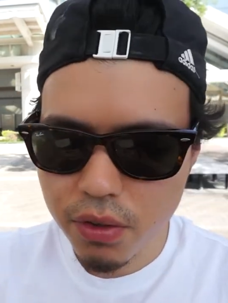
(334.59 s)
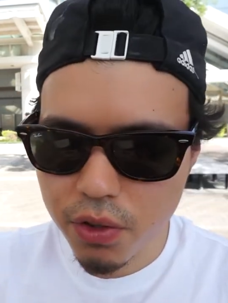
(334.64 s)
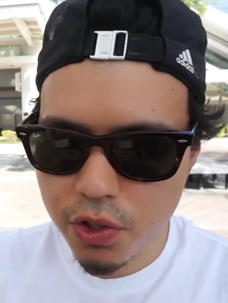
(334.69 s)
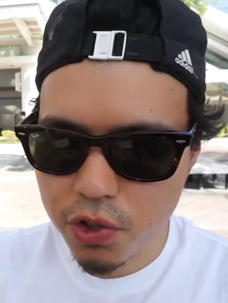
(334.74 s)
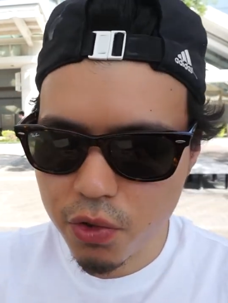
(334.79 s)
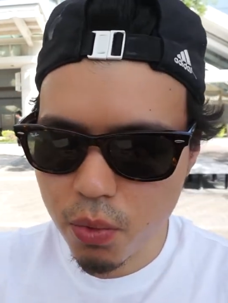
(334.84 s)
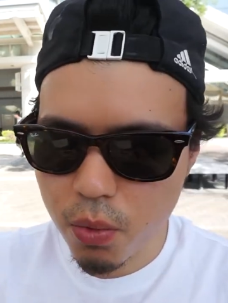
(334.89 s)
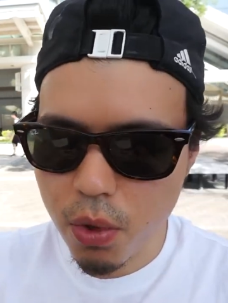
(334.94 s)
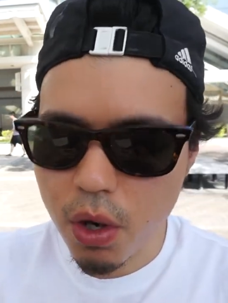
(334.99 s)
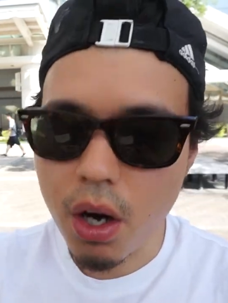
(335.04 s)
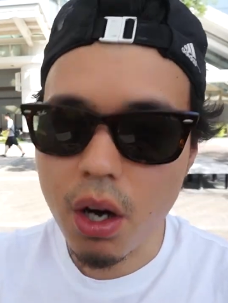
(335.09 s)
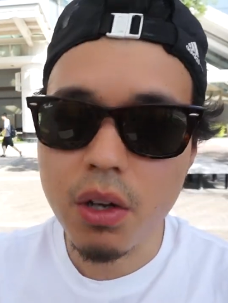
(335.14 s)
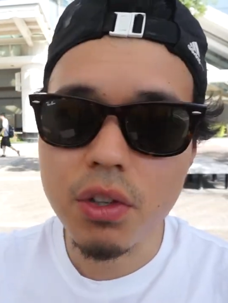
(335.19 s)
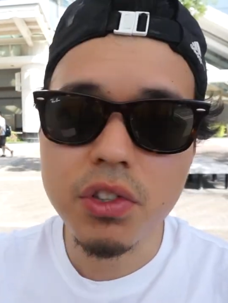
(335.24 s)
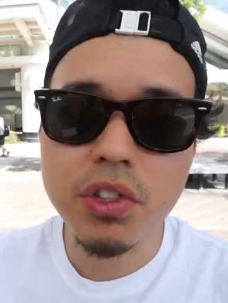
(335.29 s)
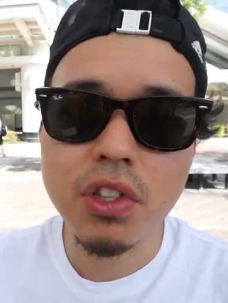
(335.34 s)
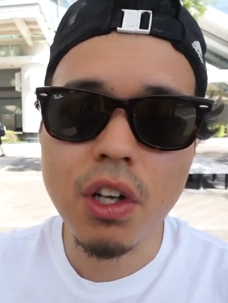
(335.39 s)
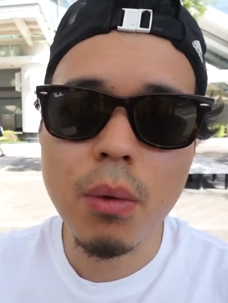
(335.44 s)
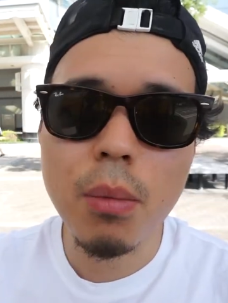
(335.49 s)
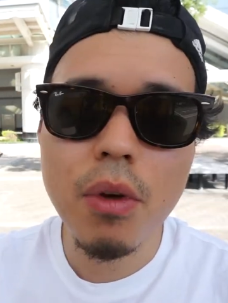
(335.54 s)
There's
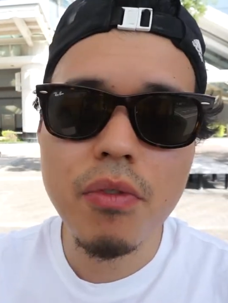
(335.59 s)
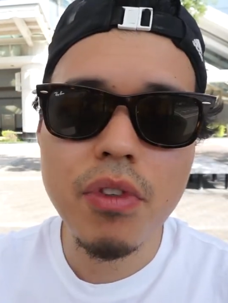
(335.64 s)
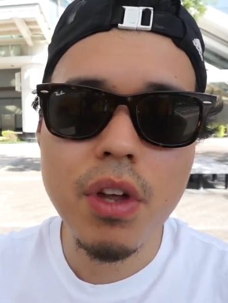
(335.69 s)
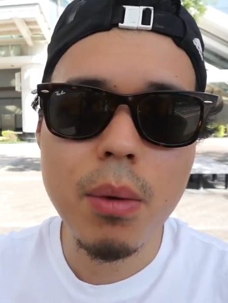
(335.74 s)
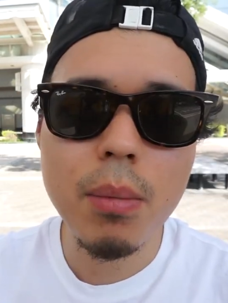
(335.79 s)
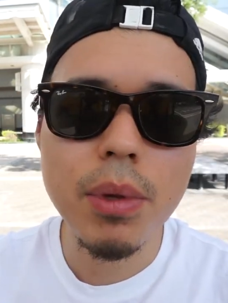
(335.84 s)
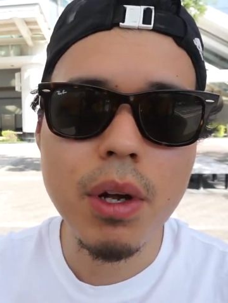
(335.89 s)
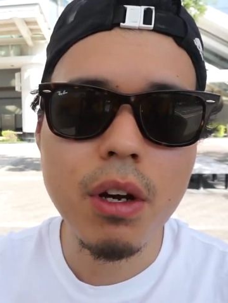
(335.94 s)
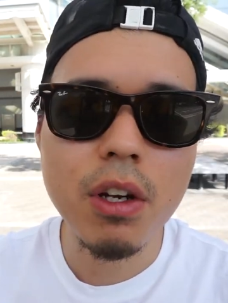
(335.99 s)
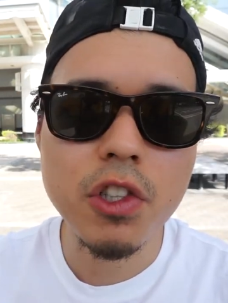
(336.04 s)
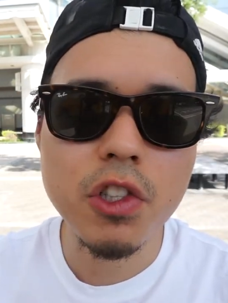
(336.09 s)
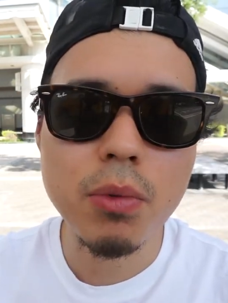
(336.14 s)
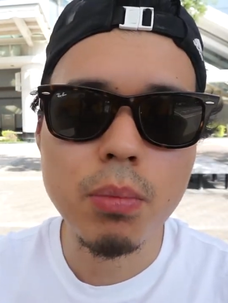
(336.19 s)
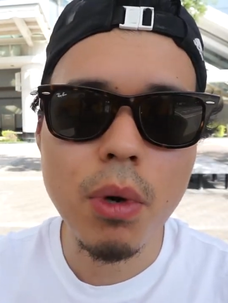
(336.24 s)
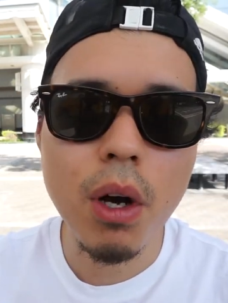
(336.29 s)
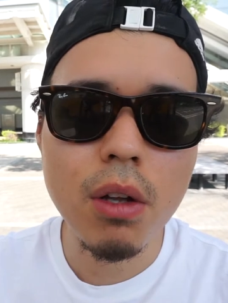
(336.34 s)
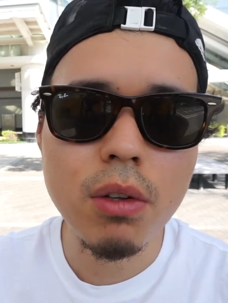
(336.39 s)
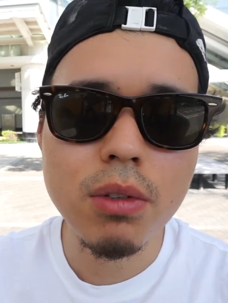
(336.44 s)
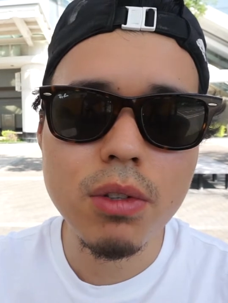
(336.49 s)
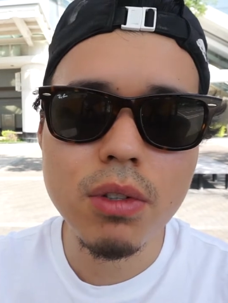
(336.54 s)
some of them that are
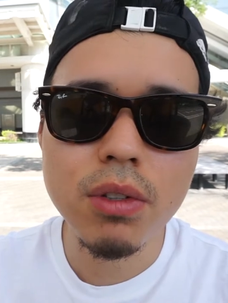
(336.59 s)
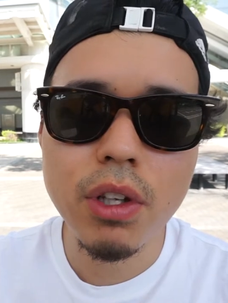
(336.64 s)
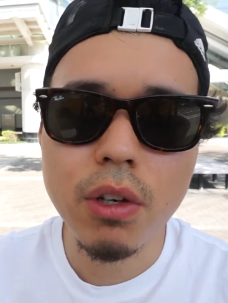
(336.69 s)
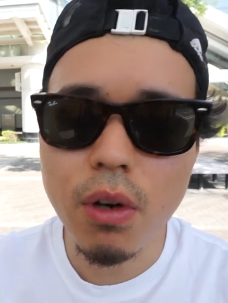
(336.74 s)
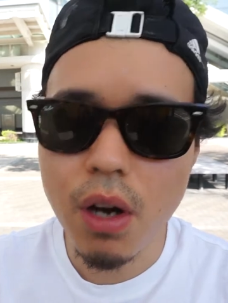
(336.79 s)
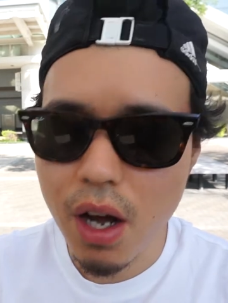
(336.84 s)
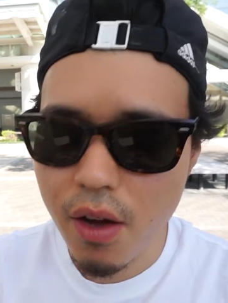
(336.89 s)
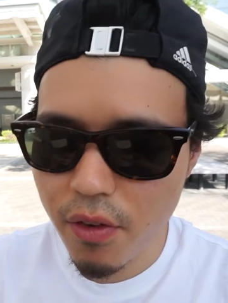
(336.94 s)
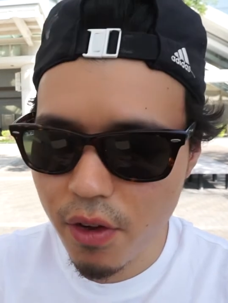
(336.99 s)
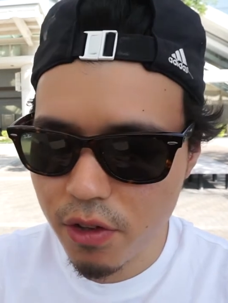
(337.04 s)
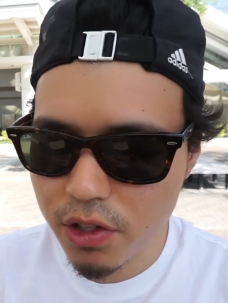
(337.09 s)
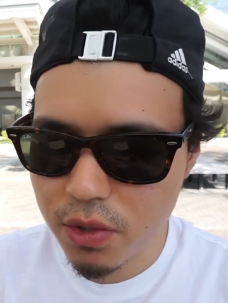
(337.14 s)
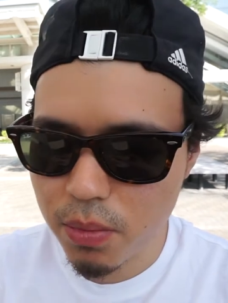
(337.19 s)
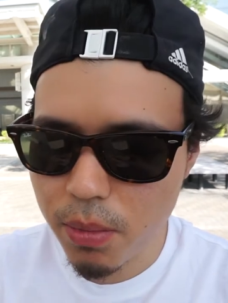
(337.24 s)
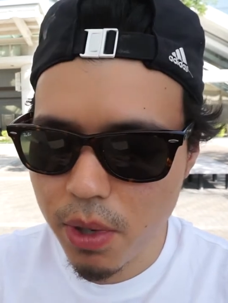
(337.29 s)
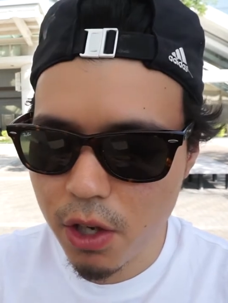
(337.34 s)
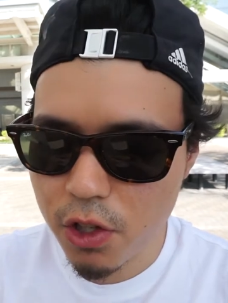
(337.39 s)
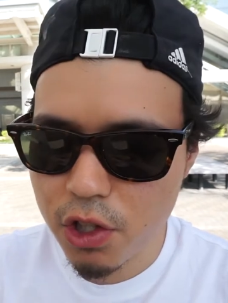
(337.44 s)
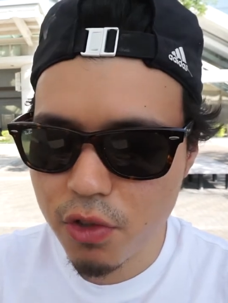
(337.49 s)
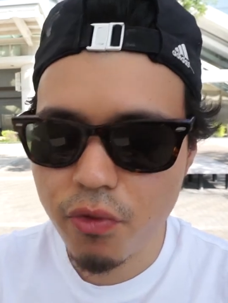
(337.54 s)
smaller. They don't have as
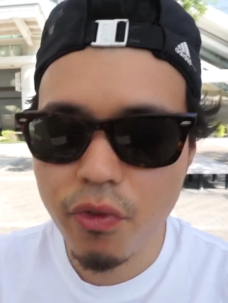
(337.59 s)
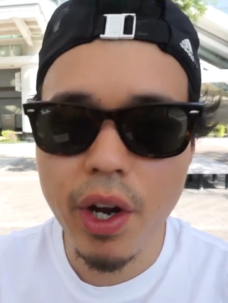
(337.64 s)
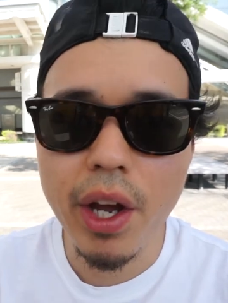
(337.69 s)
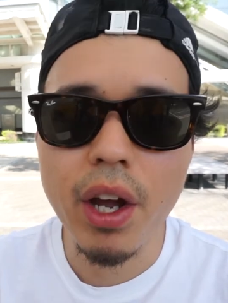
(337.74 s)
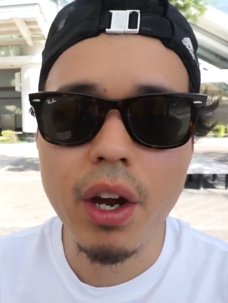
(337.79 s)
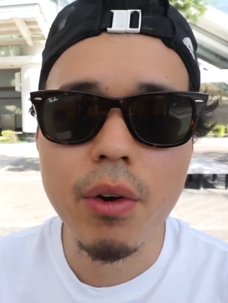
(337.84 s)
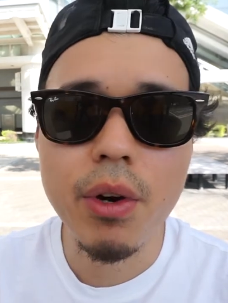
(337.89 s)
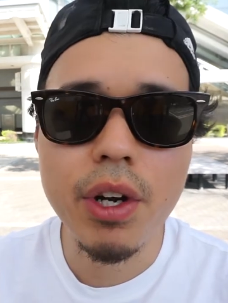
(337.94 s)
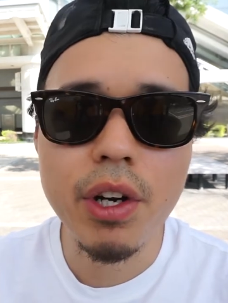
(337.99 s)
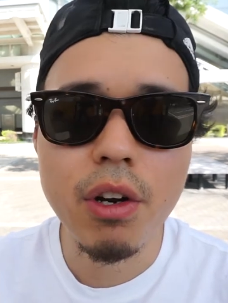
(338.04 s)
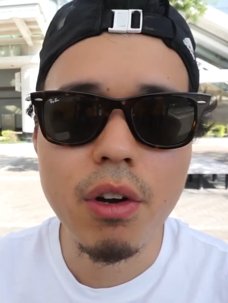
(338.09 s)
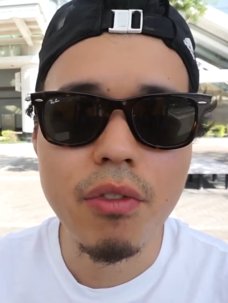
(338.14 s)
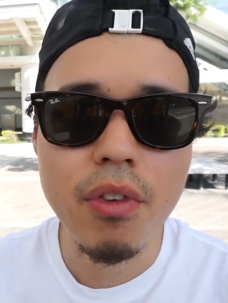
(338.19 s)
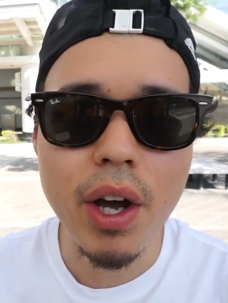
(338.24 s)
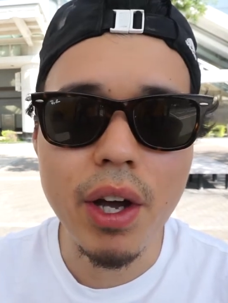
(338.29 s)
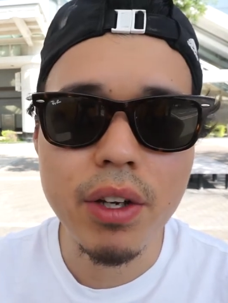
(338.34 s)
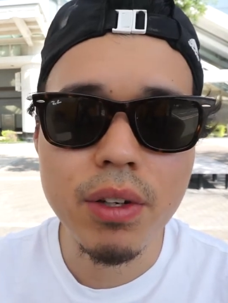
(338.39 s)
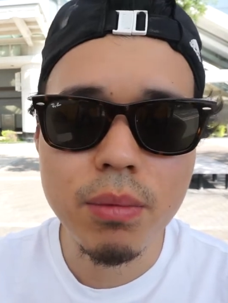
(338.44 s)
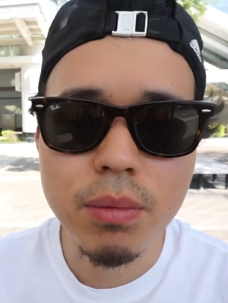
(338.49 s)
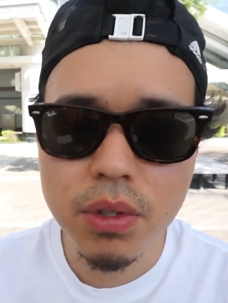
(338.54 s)
much variety of
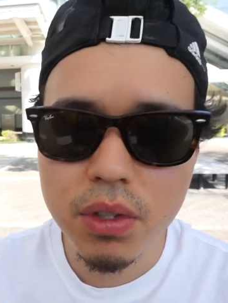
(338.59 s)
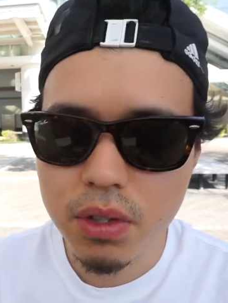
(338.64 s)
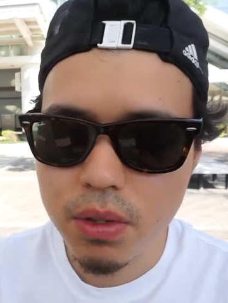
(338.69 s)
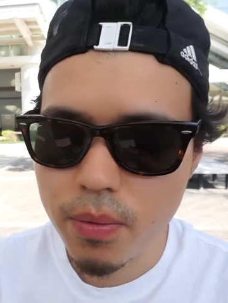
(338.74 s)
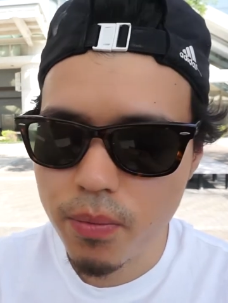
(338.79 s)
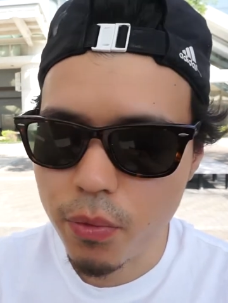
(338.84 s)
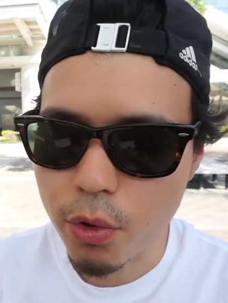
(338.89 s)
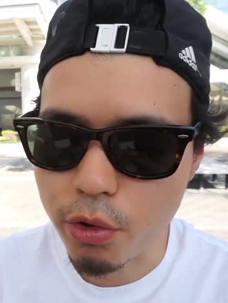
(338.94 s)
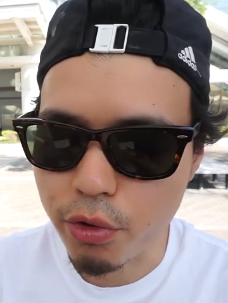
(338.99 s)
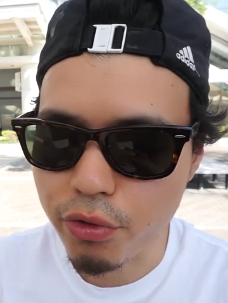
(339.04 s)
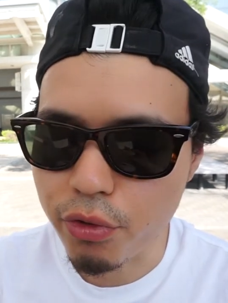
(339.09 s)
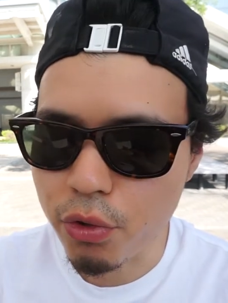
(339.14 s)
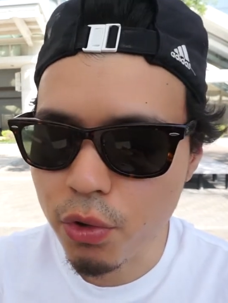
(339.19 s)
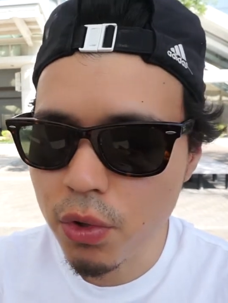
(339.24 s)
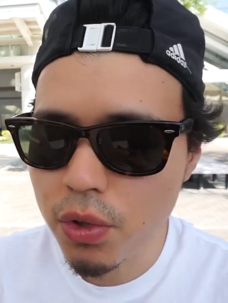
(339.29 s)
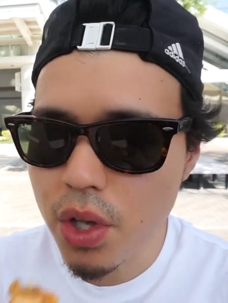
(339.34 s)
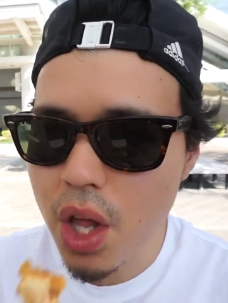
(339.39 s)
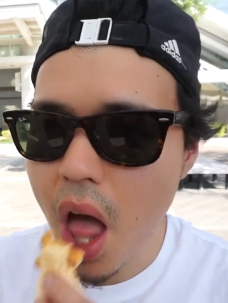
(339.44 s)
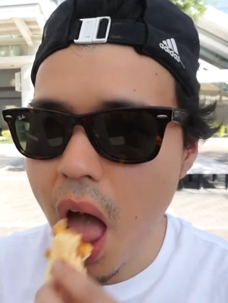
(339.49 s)
items or food.